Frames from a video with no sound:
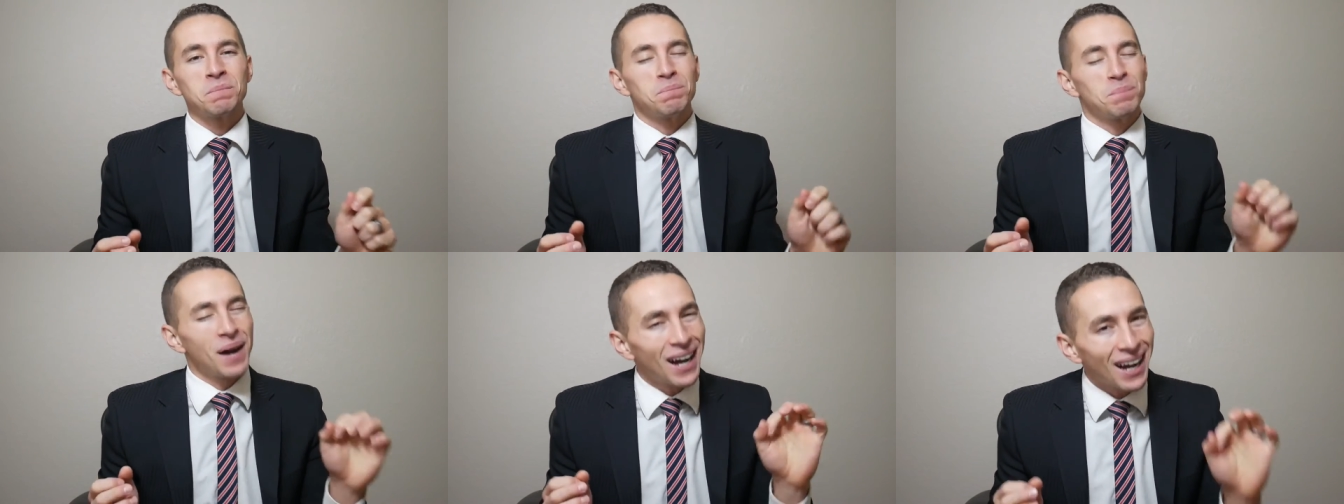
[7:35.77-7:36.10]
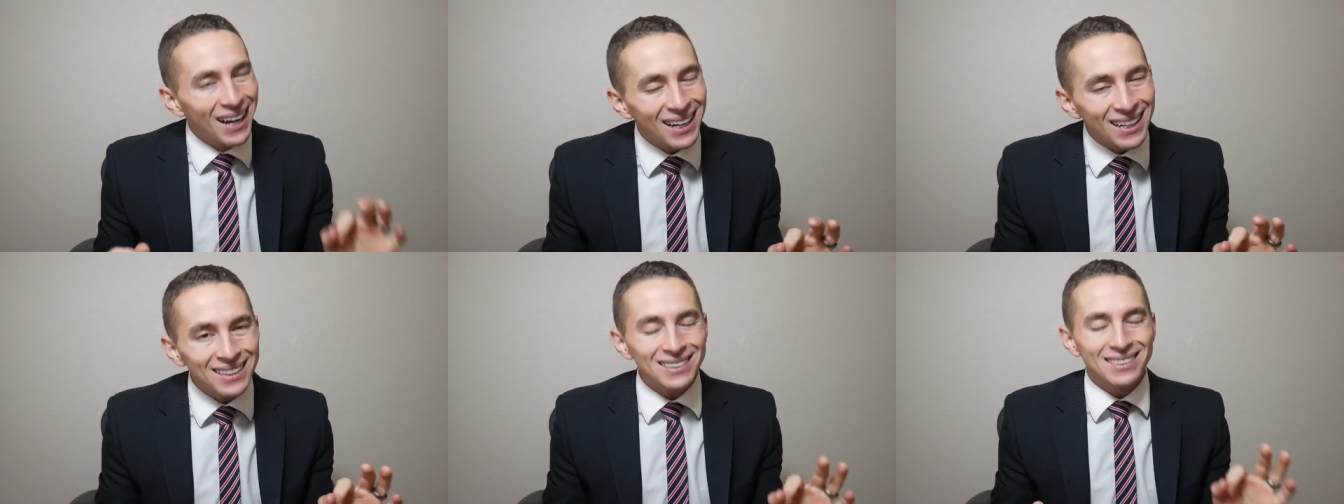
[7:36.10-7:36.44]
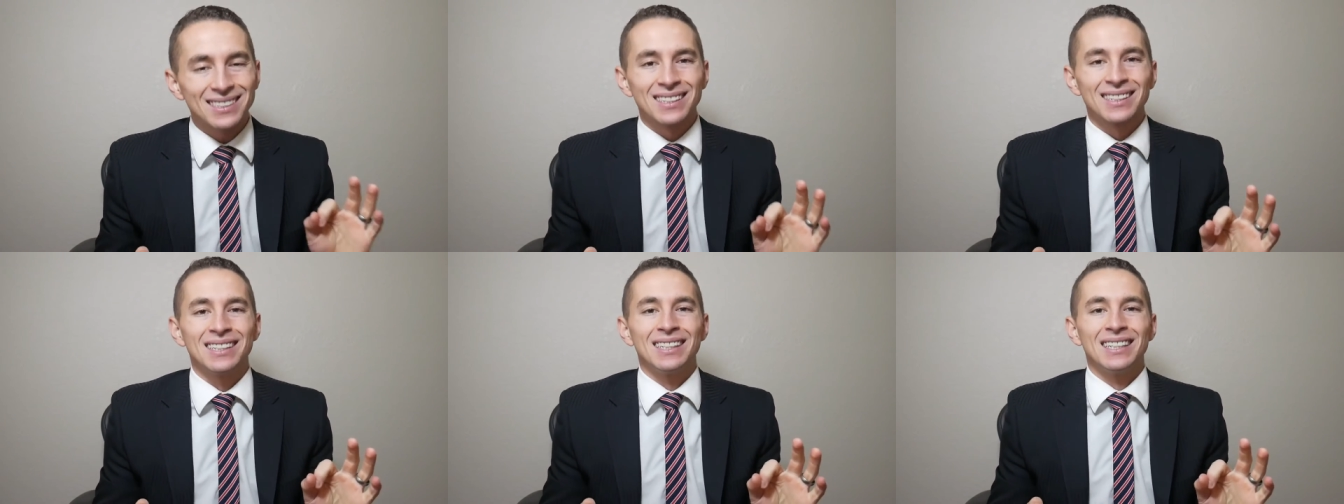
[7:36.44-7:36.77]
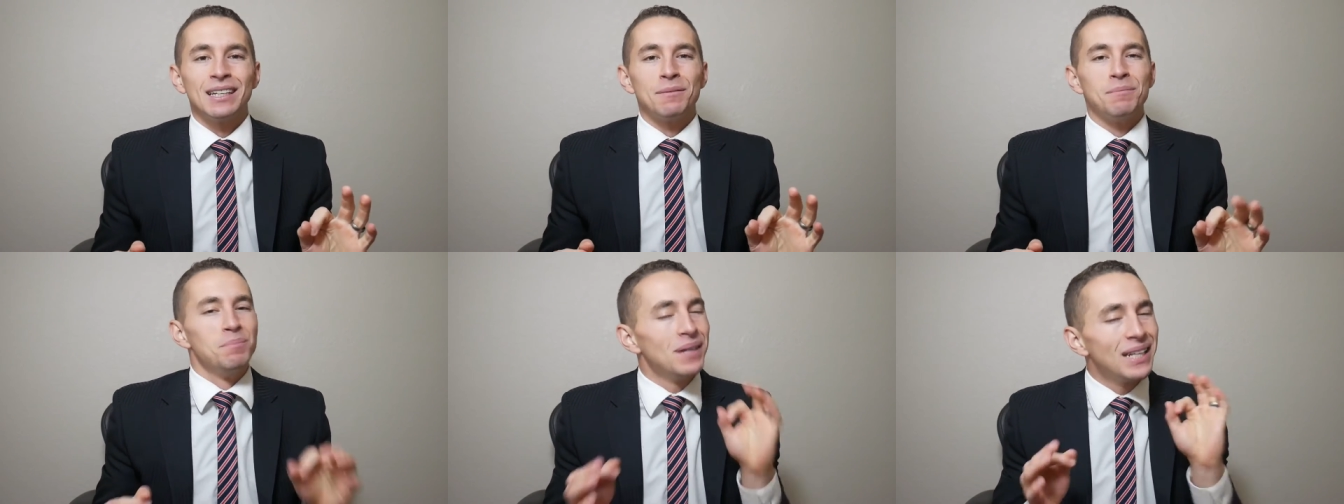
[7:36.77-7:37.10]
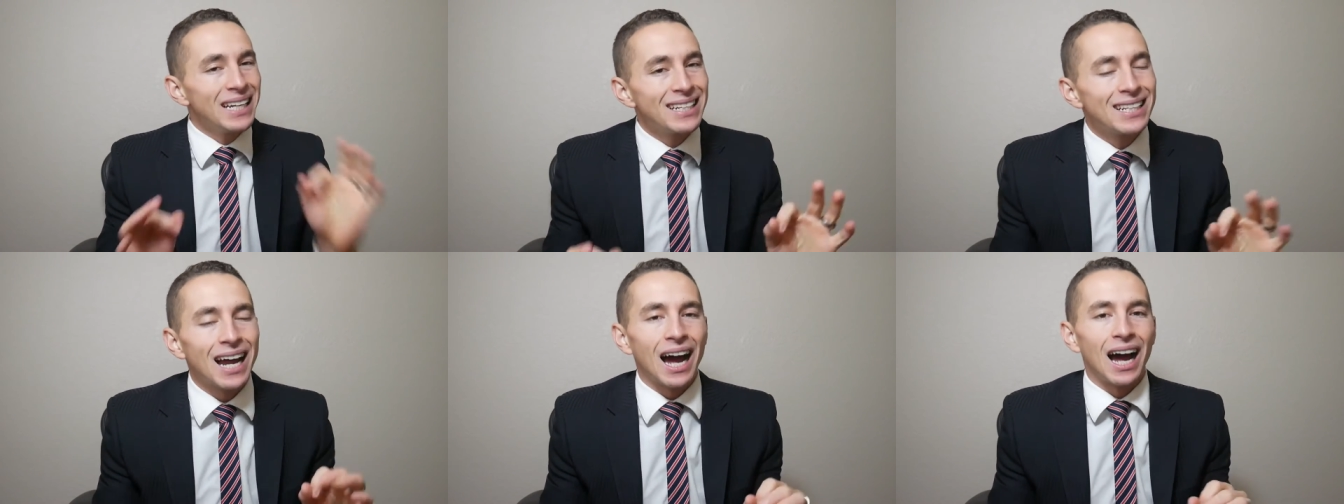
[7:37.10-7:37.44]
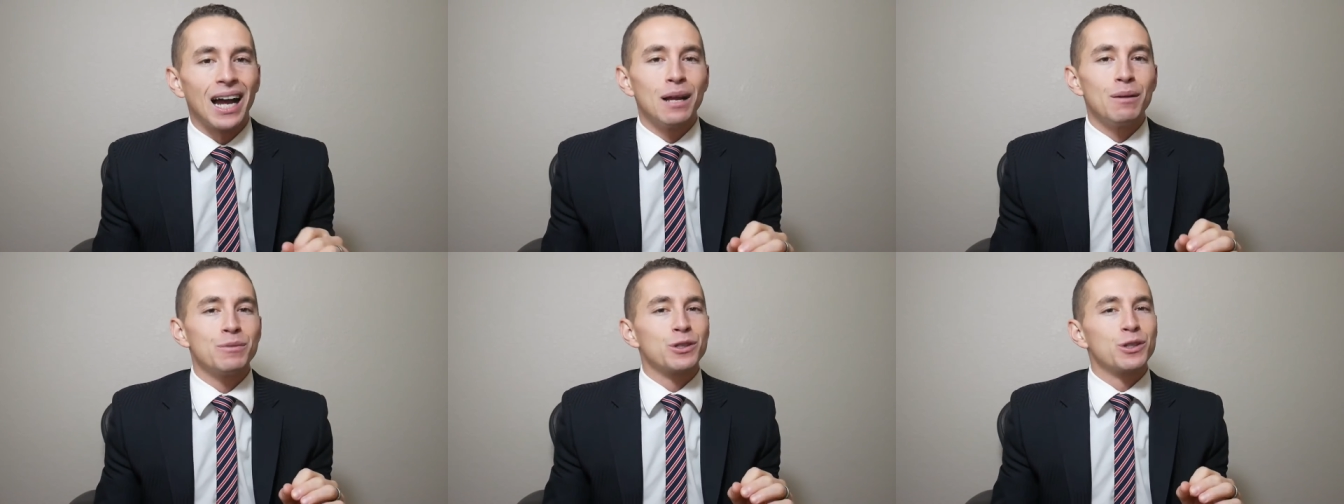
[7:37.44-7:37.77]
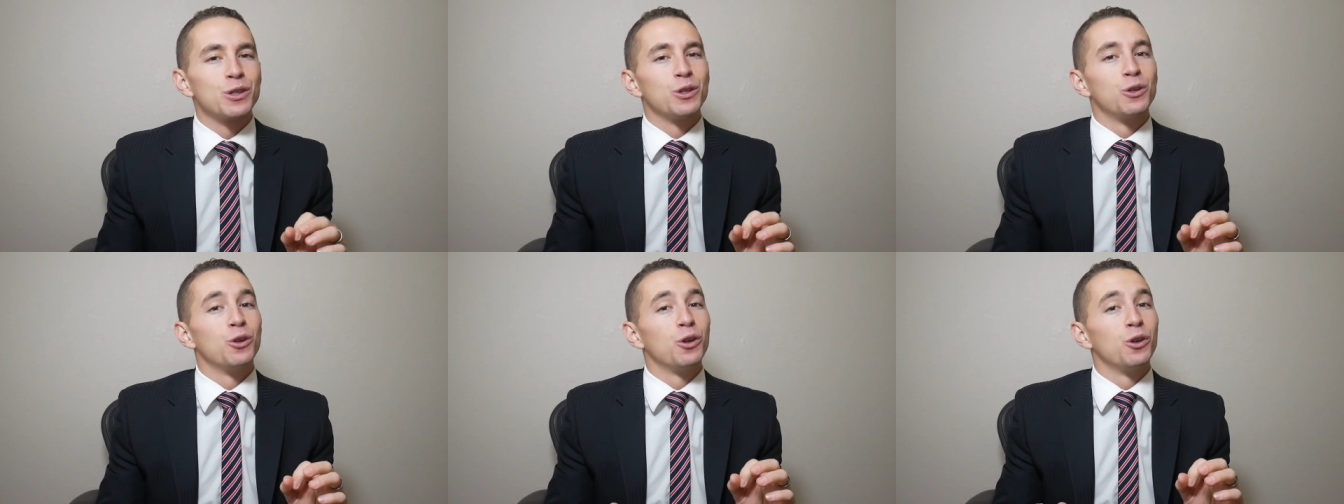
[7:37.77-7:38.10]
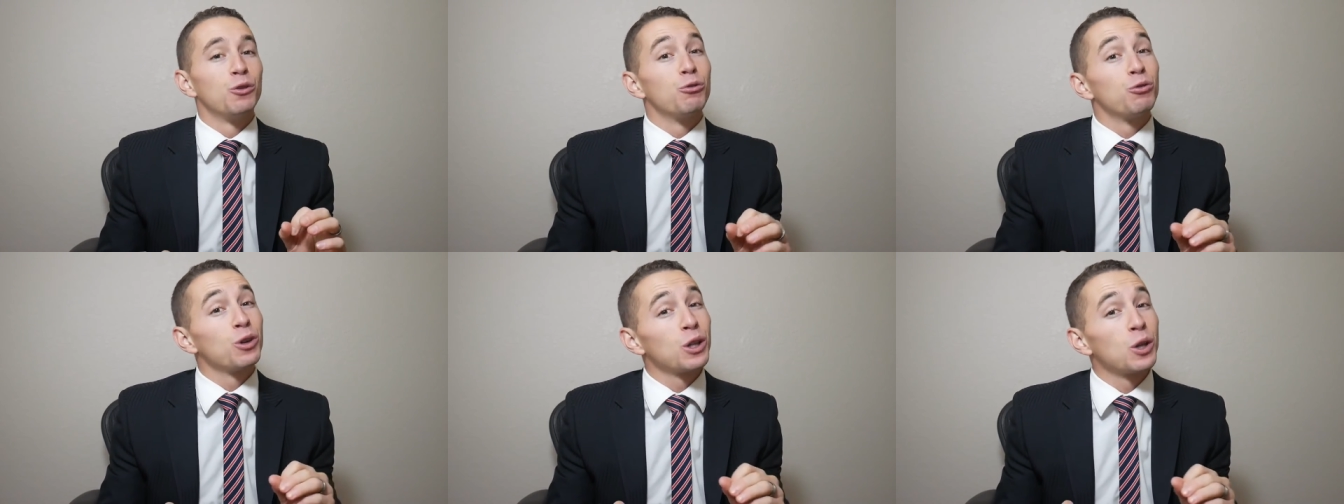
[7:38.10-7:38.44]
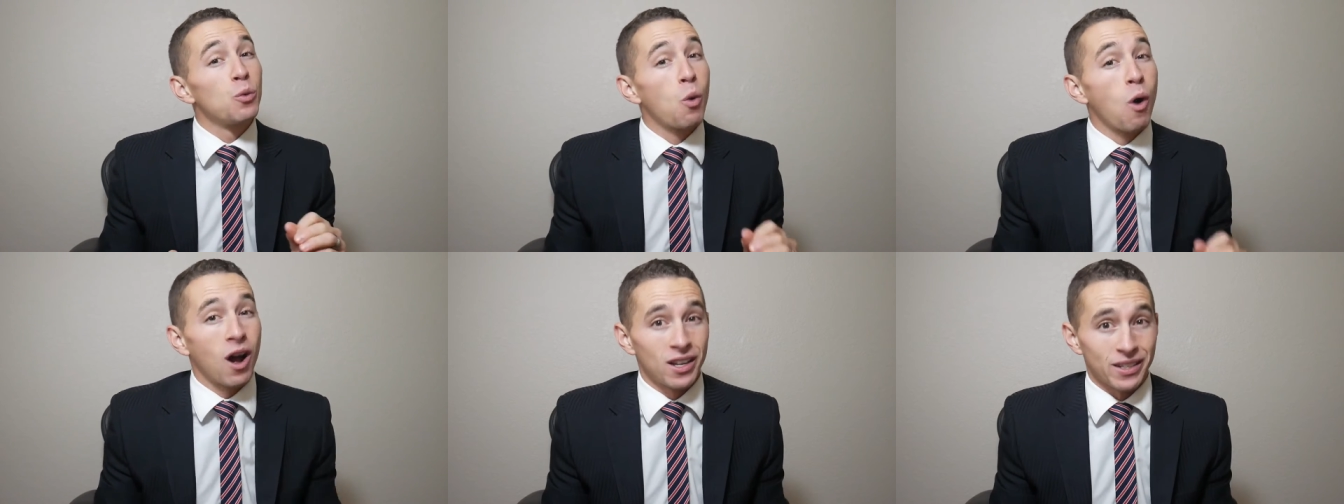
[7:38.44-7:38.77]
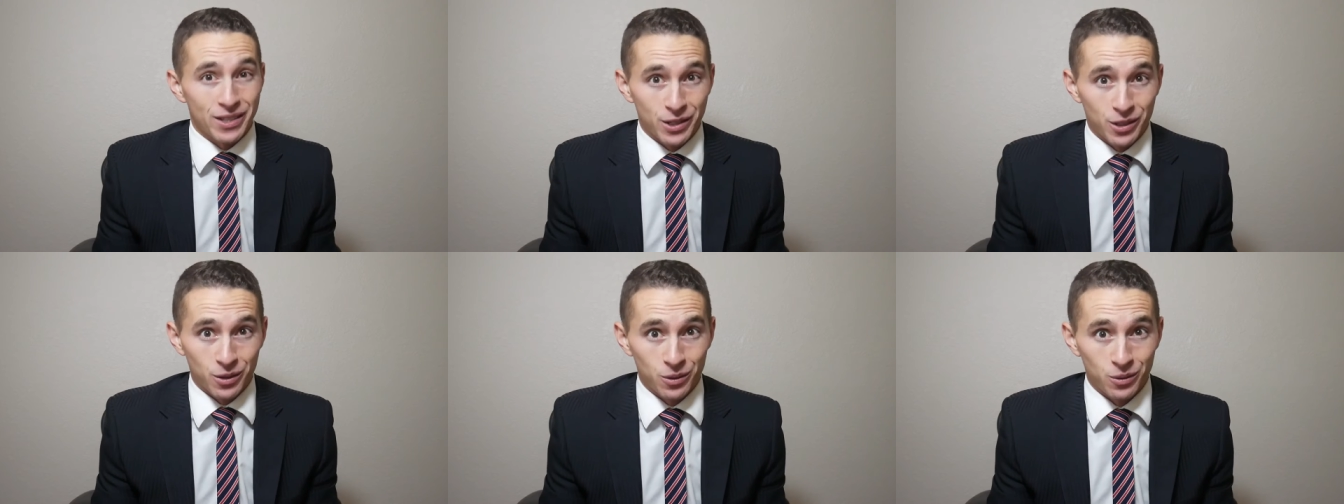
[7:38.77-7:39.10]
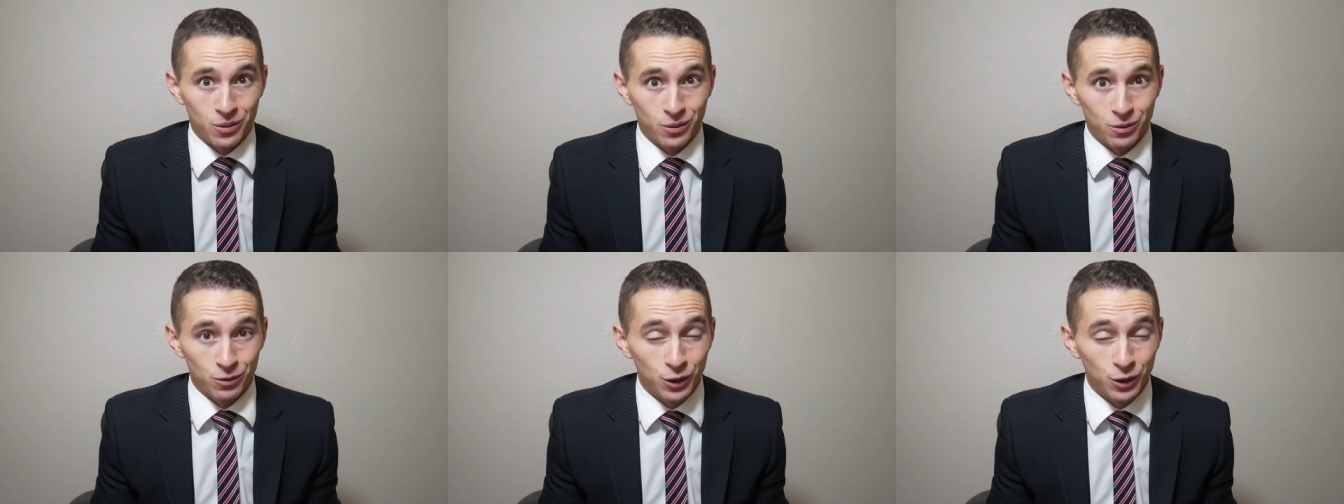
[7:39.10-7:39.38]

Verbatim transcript: but, many times you, you really want to.